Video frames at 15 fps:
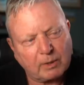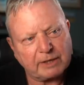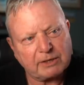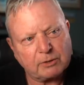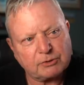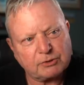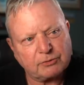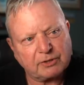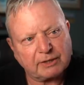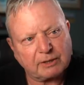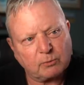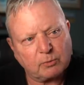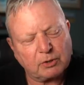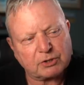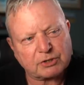Why don't you
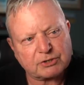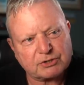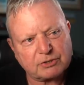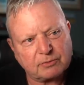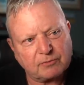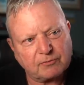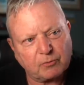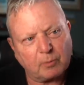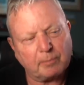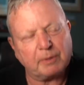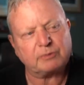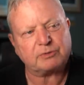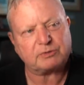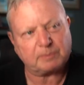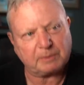think it works for
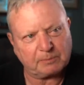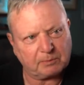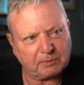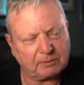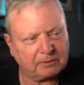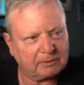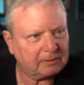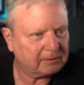most people?